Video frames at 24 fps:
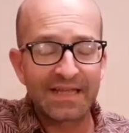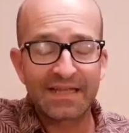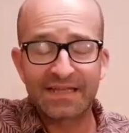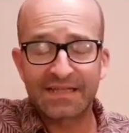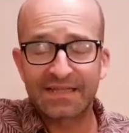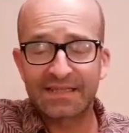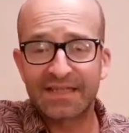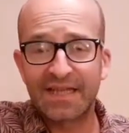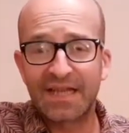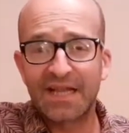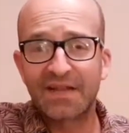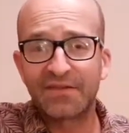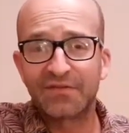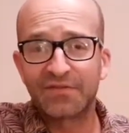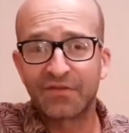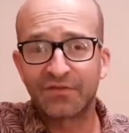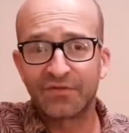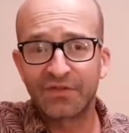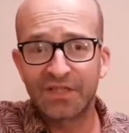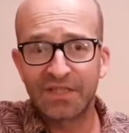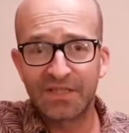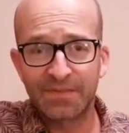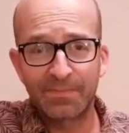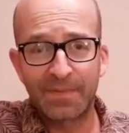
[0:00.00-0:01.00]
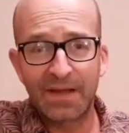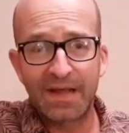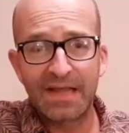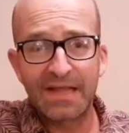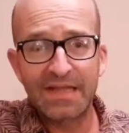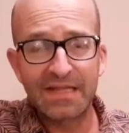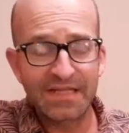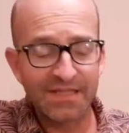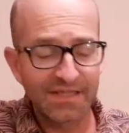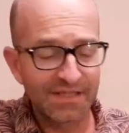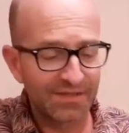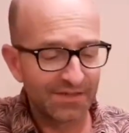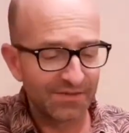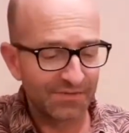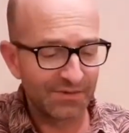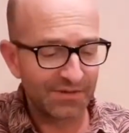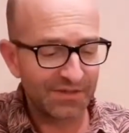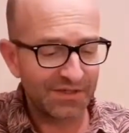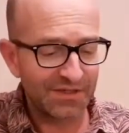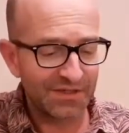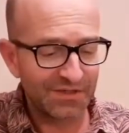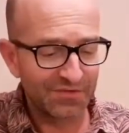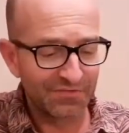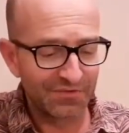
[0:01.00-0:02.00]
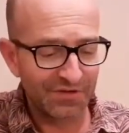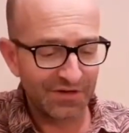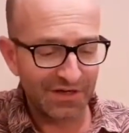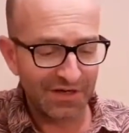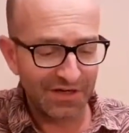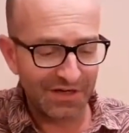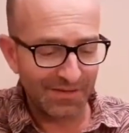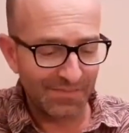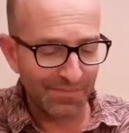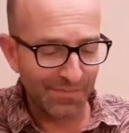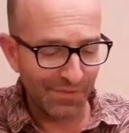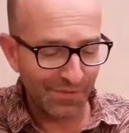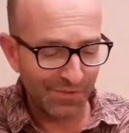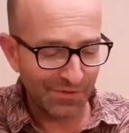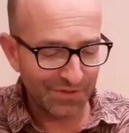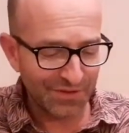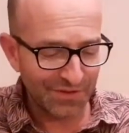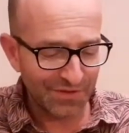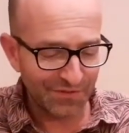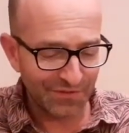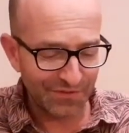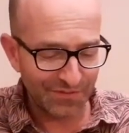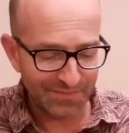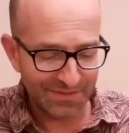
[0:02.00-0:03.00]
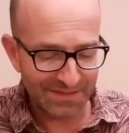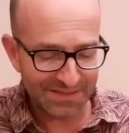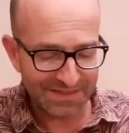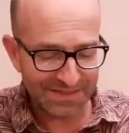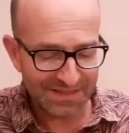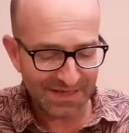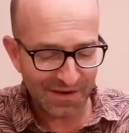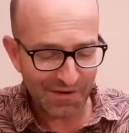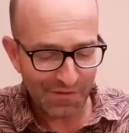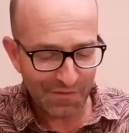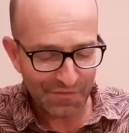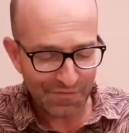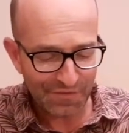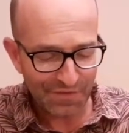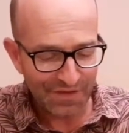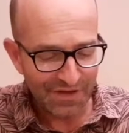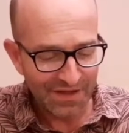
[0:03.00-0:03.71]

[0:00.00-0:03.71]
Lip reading: It saves on space, which is really important for myself.